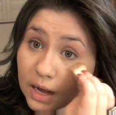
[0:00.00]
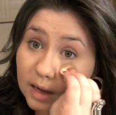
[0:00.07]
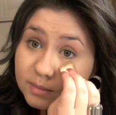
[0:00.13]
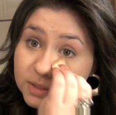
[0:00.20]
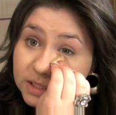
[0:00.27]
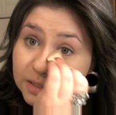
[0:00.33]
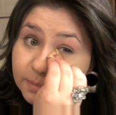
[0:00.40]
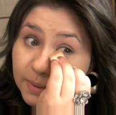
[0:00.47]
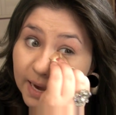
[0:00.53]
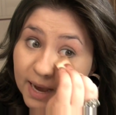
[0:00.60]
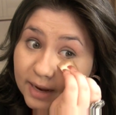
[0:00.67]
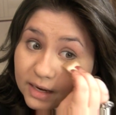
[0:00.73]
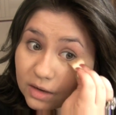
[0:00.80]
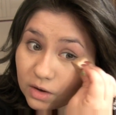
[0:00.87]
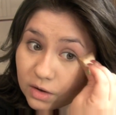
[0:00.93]
I'm just
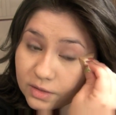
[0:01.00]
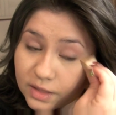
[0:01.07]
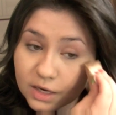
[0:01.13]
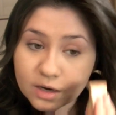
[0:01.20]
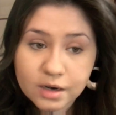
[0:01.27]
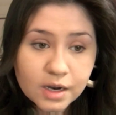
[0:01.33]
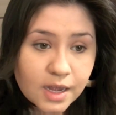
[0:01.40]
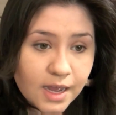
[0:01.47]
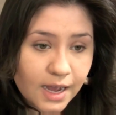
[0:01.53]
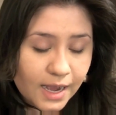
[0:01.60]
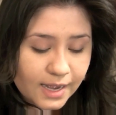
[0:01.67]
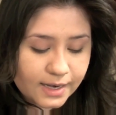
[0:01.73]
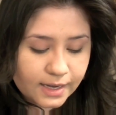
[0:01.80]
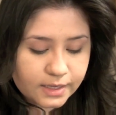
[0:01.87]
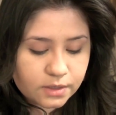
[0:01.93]
patting on there.
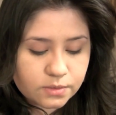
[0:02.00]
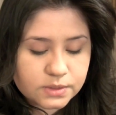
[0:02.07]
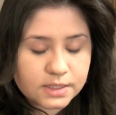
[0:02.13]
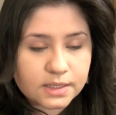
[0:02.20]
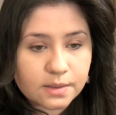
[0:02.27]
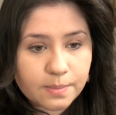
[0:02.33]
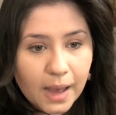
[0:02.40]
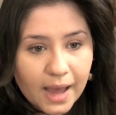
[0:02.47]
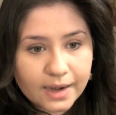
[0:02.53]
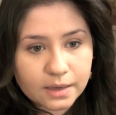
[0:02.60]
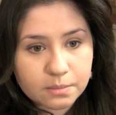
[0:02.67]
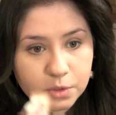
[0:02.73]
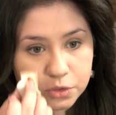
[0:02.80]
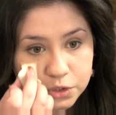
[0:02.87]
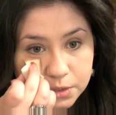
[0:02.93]
I like using the
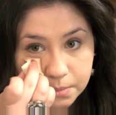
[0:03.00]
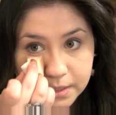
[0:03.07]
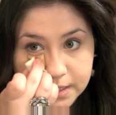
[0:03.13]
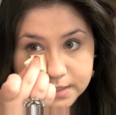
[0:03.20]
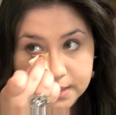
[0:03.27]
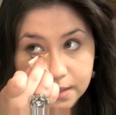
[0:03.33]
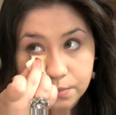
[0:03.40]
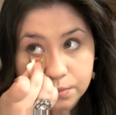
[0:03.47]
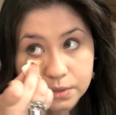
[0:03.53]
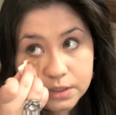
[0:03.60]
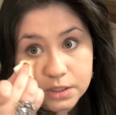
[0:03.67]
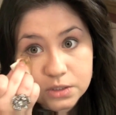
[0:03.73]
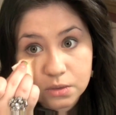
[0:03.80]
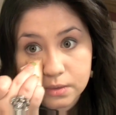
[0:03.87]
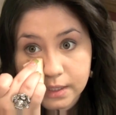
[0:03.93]
patting motion because I
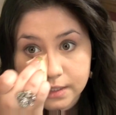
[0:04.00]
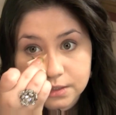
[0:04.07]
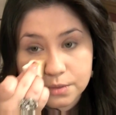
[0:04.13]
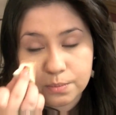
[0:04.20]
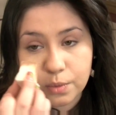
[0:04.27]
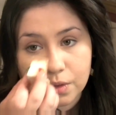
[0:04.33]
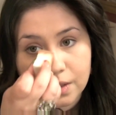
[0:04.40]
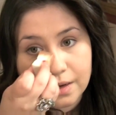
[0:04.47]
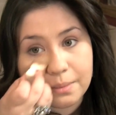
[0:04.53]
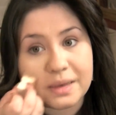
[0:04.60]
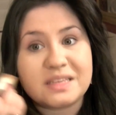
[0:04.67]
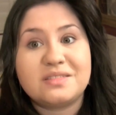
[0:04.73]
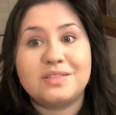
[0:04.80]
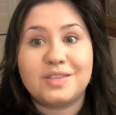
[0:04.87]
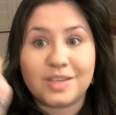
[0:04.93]
really don't like to pull on
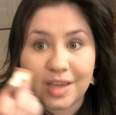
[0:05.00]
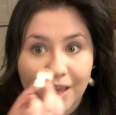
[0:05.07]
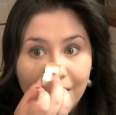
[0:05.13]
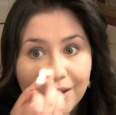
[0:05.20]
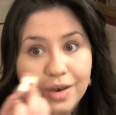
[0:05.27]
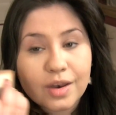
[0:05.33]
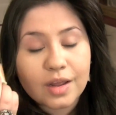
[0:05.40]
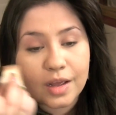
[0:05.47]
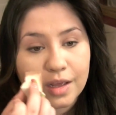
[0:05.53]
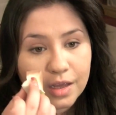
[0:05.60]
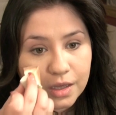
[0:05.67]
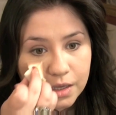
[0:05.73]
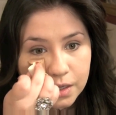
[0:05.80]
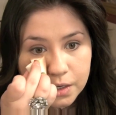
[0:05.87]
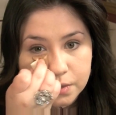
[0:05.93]
my skin,
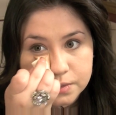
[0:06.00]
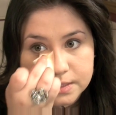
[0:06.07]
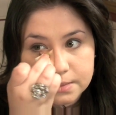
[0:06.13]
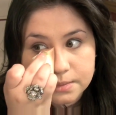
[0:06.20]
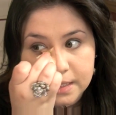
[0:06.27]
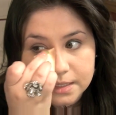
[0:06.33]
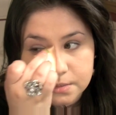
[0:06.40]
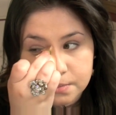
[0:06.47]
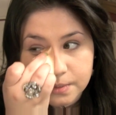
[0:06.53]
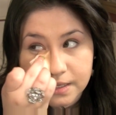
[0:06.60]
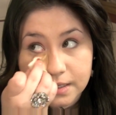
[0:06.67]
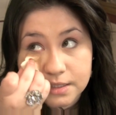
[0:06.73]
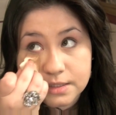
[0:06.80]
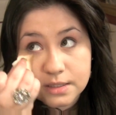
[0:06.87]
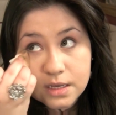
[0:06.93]
you know, sometimes
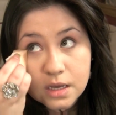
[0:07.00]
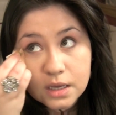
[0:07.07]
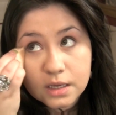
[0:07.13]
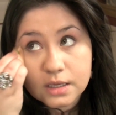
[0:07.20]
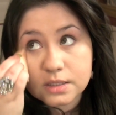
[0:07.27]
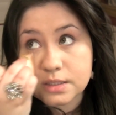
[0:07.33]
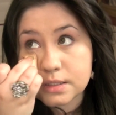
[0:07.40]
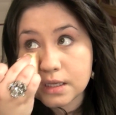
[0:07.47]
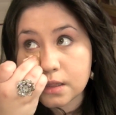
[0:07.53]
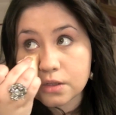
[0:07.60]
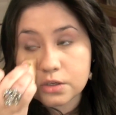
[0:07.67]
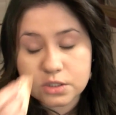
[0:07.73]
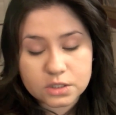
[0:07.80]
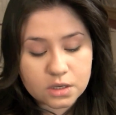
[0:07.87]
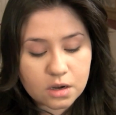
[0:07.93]
because
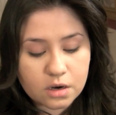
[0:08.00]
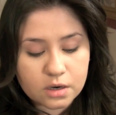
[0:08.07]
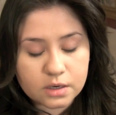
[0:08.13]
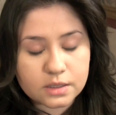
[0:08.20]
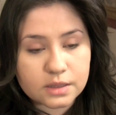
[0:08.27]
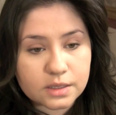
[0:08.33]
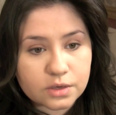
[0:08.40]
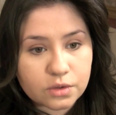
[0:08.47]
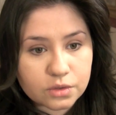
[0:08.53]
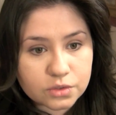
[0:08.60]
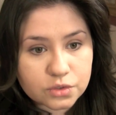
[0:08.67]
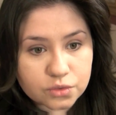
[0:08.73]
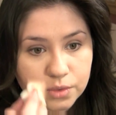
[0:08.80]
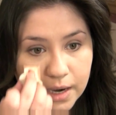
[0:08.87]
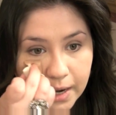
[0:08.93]
concealers are a little
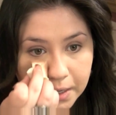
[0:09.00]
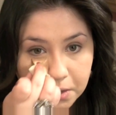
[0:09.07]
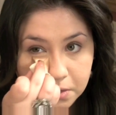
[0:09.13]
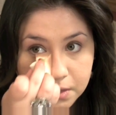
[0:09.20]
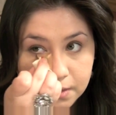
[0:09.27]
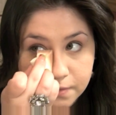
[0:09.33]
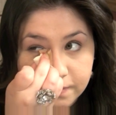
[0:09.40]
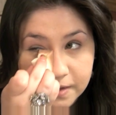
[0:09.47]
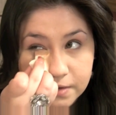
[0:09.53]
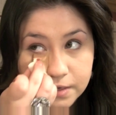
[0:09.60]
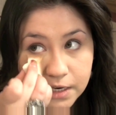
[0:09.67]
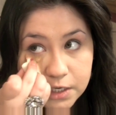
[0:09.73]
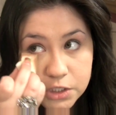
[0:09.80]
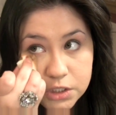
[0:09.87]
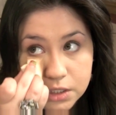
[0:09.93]
drier than
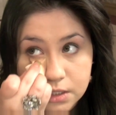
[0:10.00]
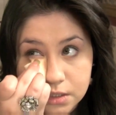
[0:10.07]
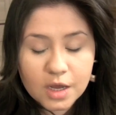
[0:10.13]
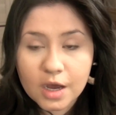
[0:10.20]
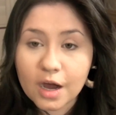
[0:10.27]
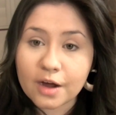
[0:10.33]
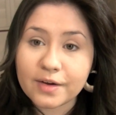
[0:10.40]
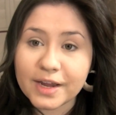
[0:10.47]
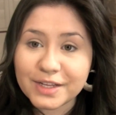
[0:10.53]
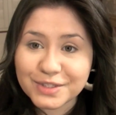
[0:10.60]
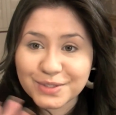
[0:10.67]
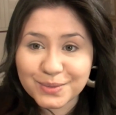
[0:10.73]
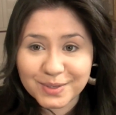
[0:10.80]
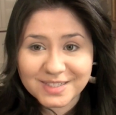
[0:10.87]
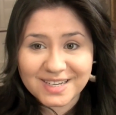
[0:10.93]
foundation.
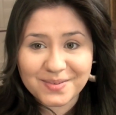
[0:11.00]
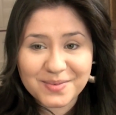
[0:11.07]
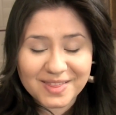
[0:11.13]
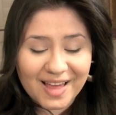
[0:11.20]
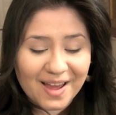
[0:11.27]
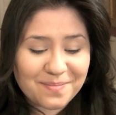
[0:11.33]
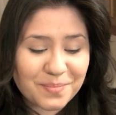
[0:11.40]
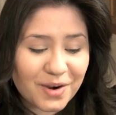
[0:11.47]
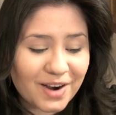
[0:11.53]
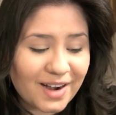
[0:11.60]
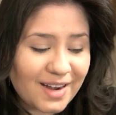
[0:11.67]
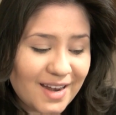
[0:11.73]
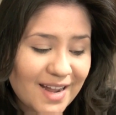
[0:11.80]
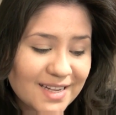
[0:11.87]
Alright, so we're done with that part.